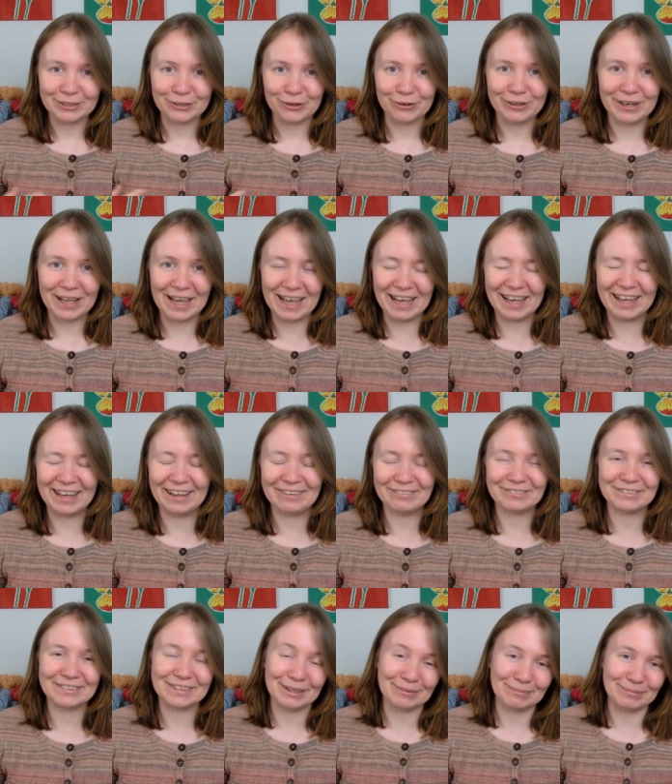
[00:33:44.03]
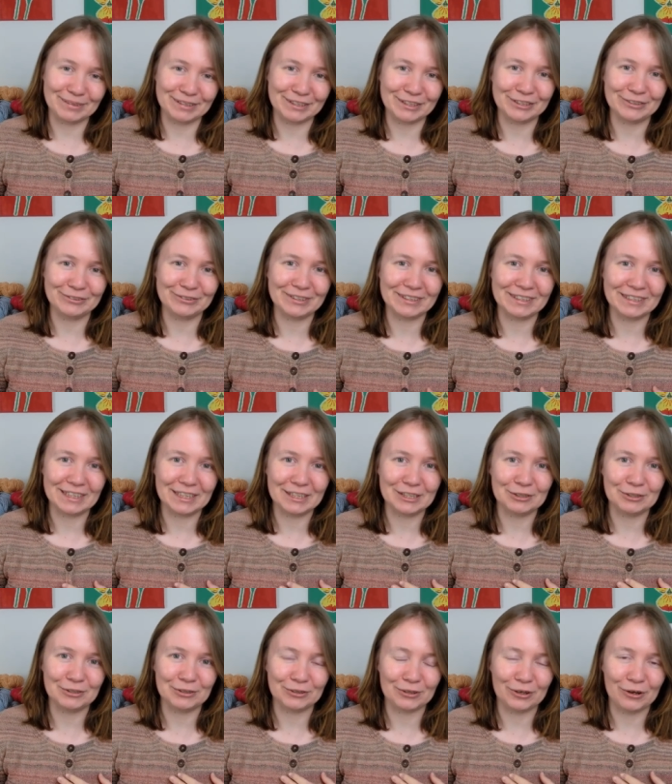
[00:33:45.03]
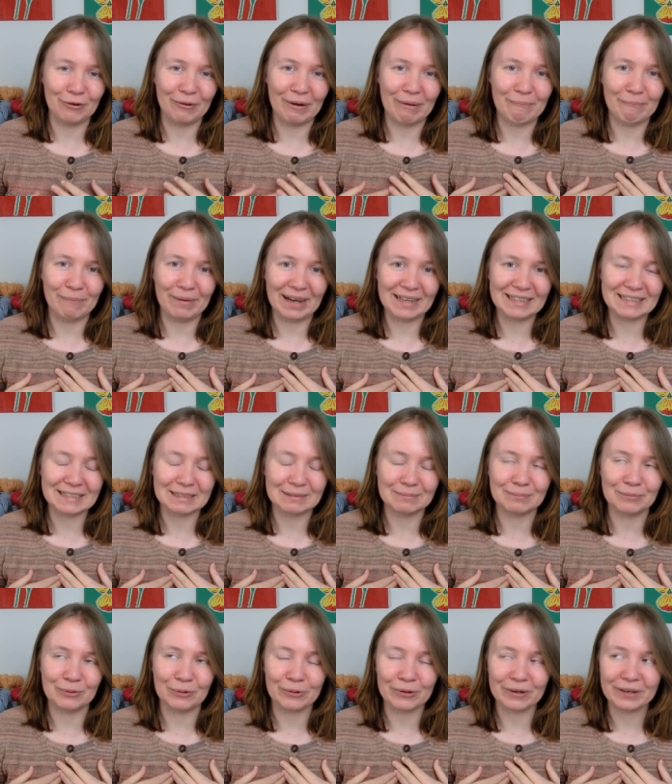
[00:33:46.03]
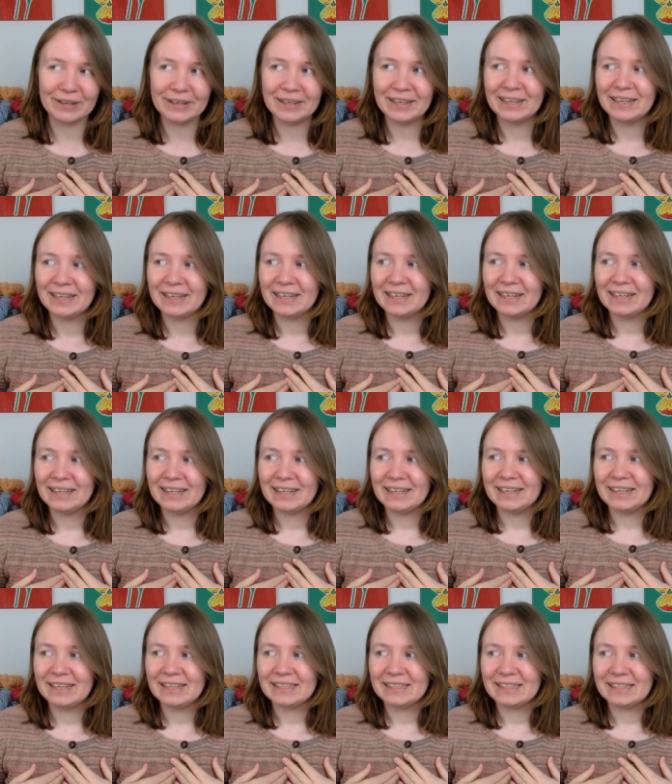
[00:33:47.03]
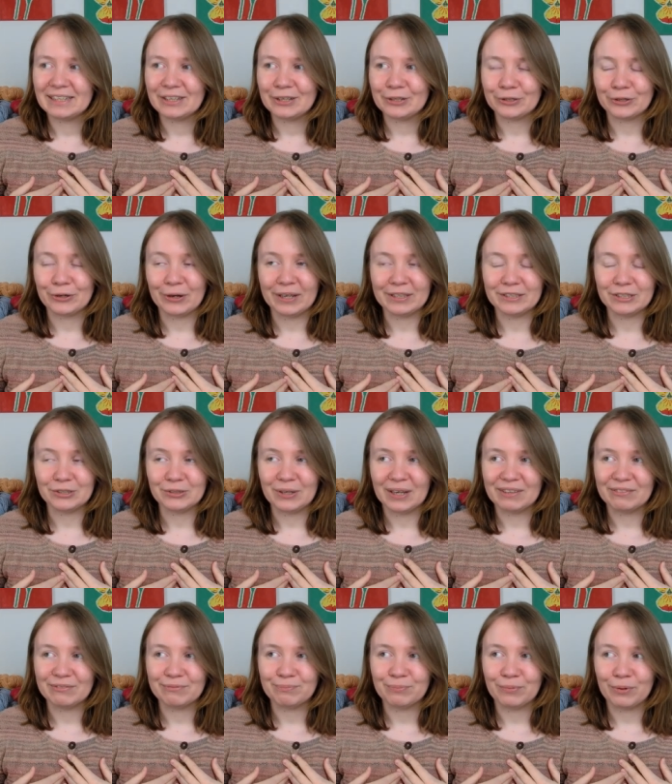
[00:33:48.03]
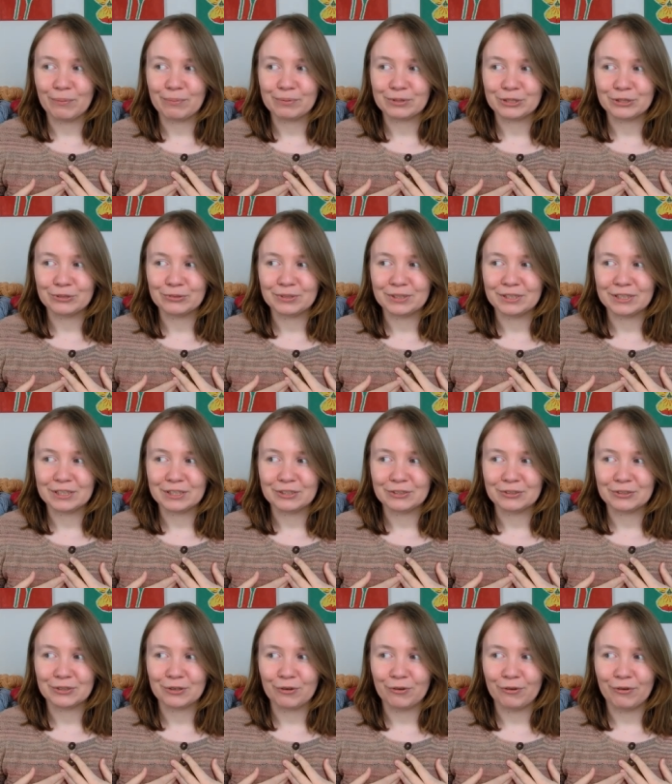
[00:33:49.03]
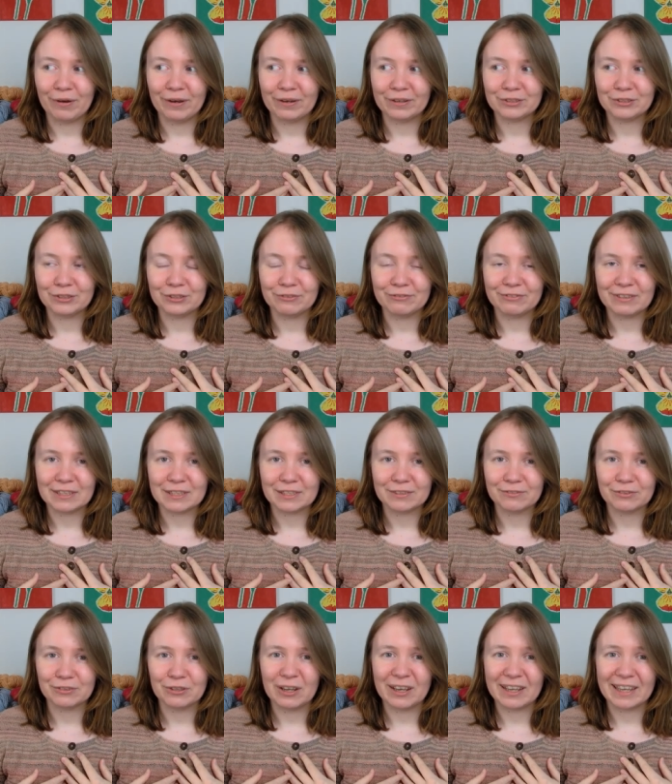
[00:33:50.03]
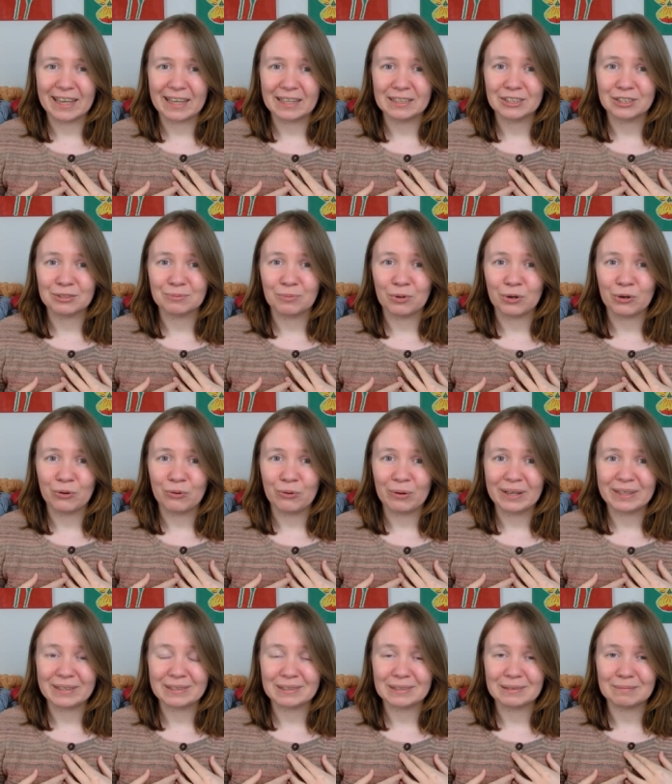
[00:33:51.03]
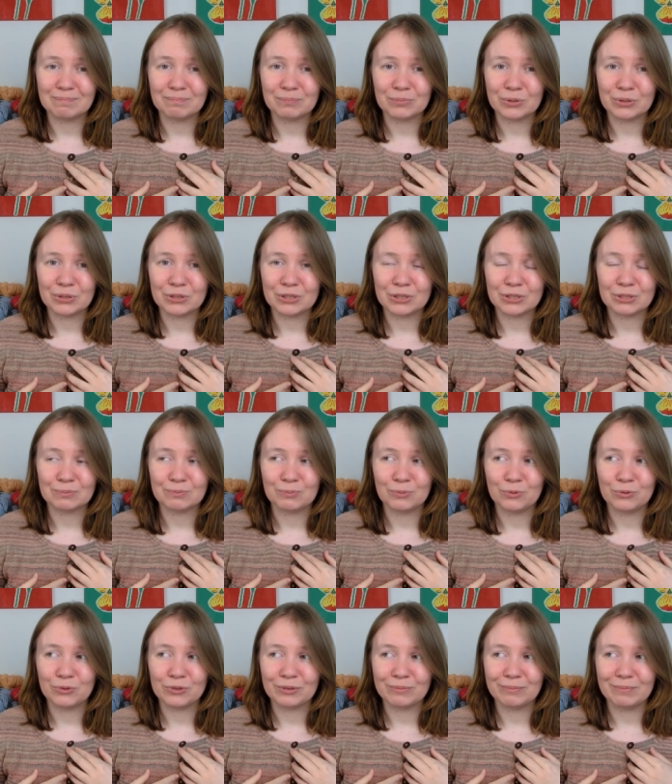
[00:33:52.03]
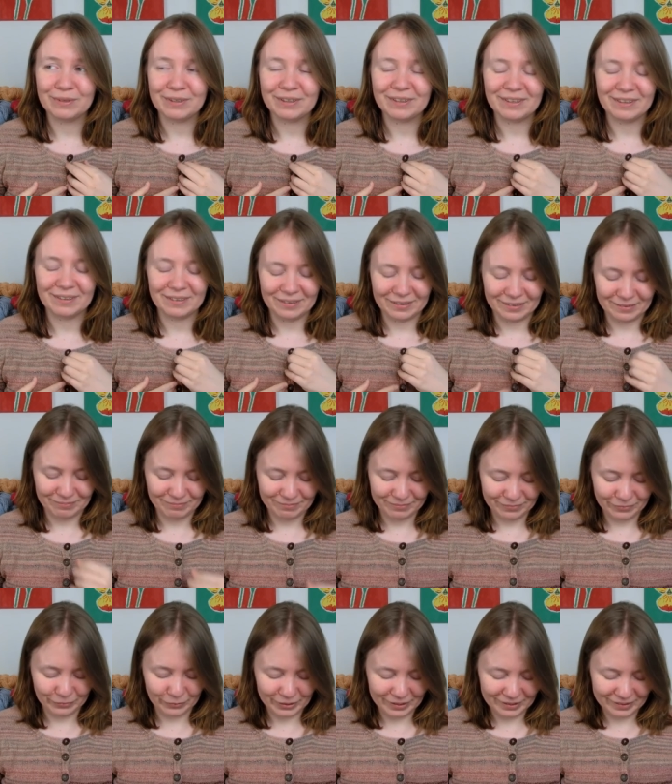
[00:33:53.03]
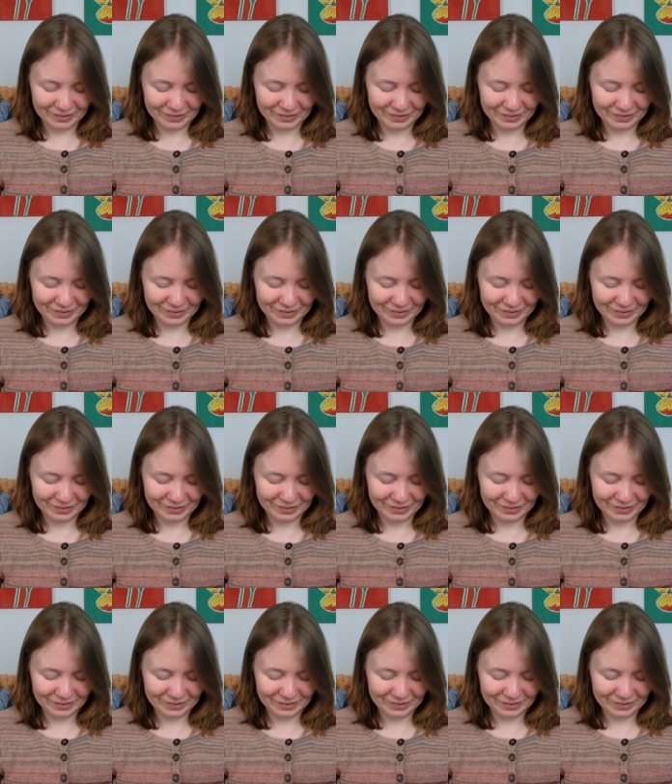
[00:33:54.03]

don't have the opportunity to go and buy some more. Although I do have opportunity to go to the festival again tomorrow and purchase more, but um, well,